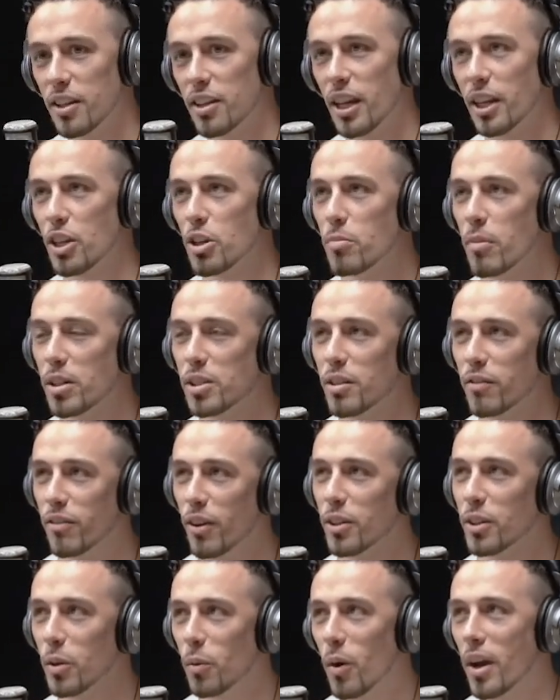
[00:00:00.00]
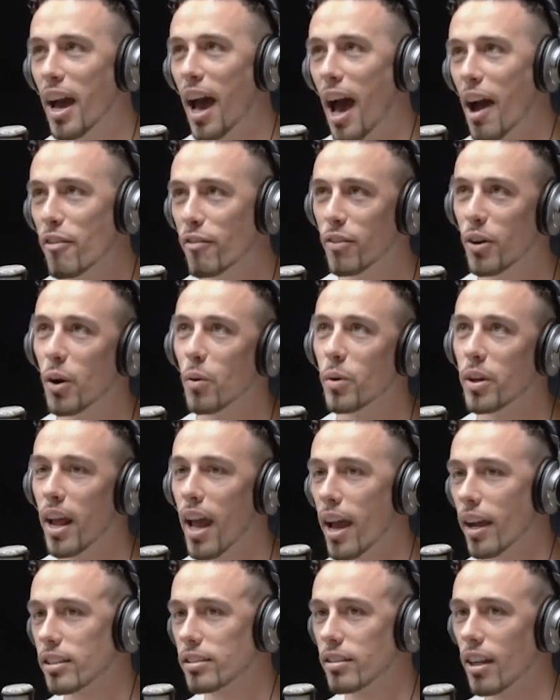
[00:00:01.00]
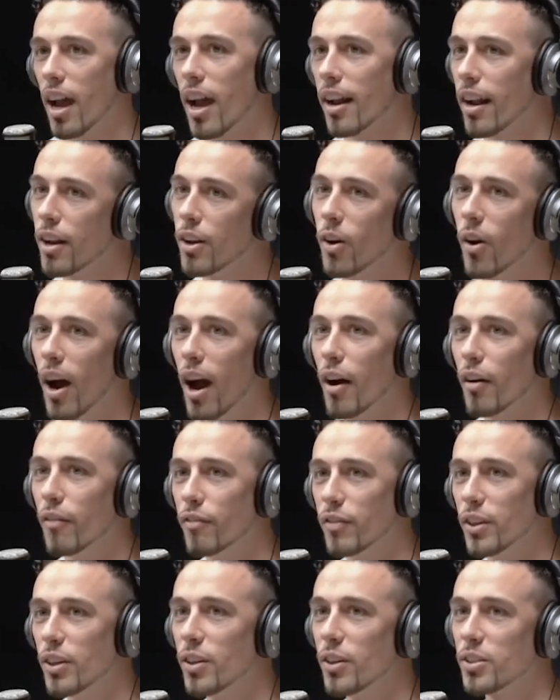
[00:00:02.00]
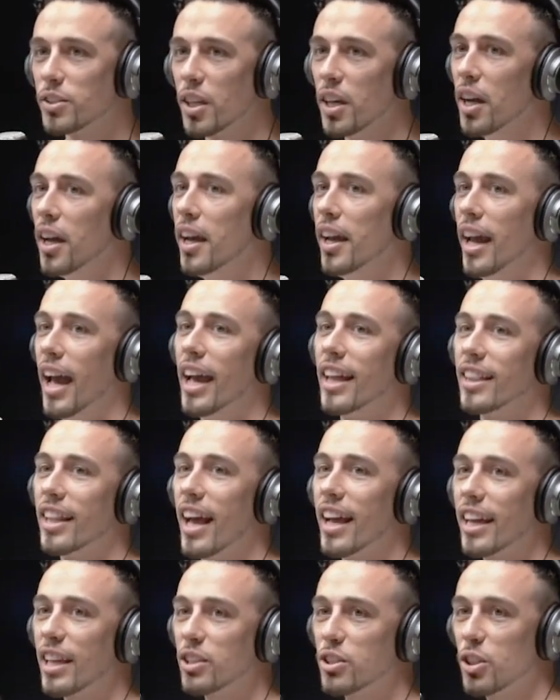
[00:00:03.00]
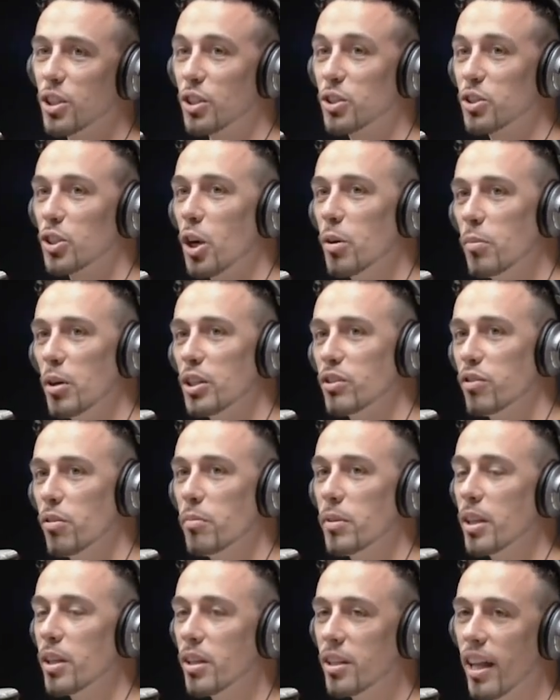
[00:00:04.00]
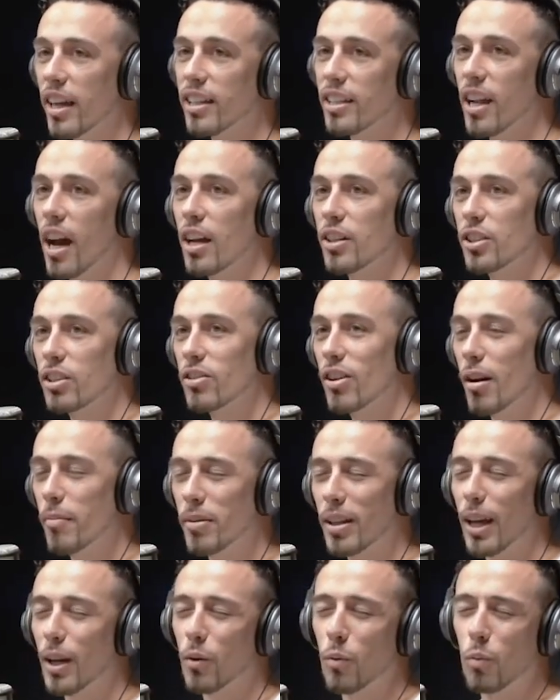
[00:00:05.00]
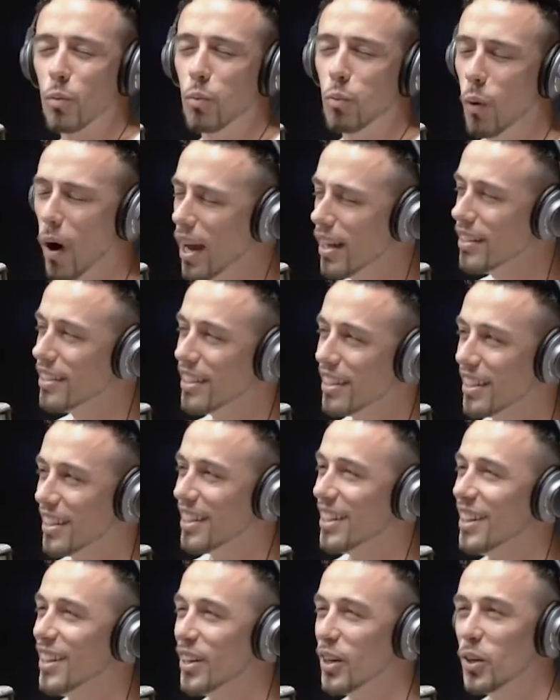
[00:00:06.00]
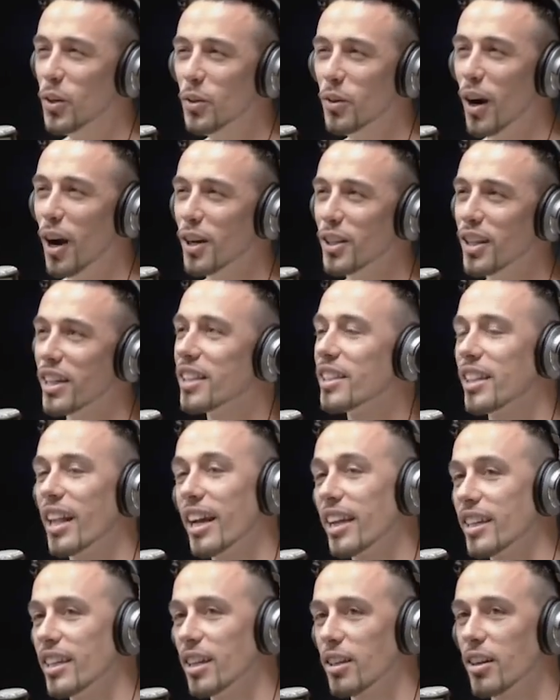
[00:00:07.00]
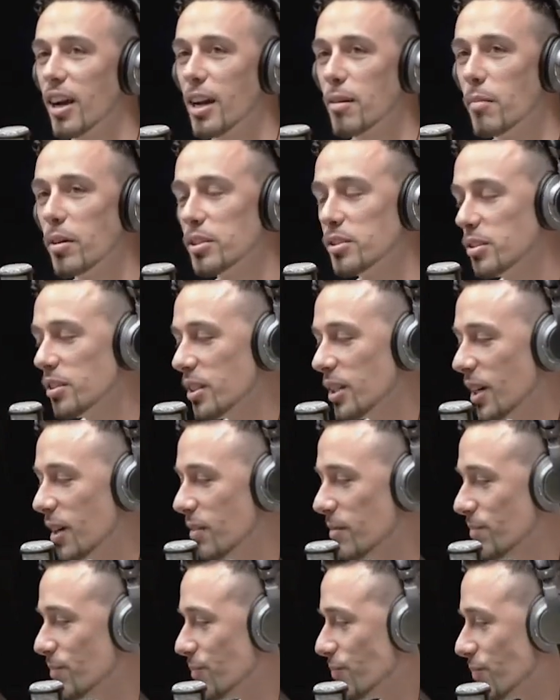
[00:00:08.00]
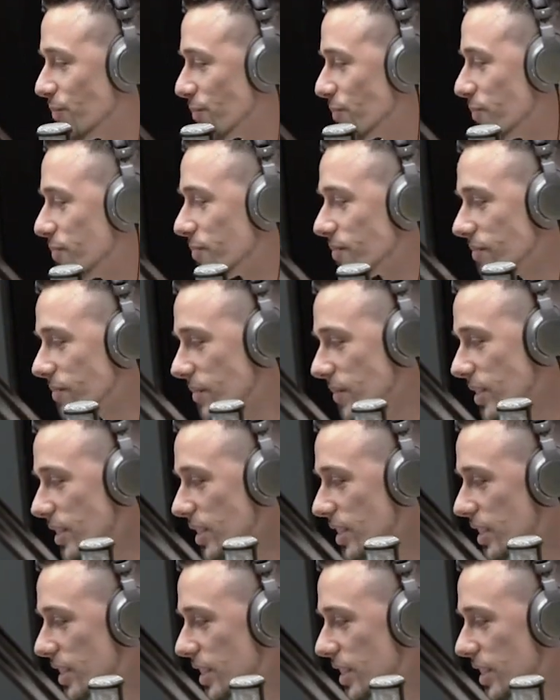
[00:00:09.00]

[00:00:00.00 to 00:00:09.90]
like you must have felt the way I felt when X died. I know how it feels. And like it took so much for me to like not turn around and be like, "What? Who are you?" And then like kick her out of my studio. Yeah, but I mean,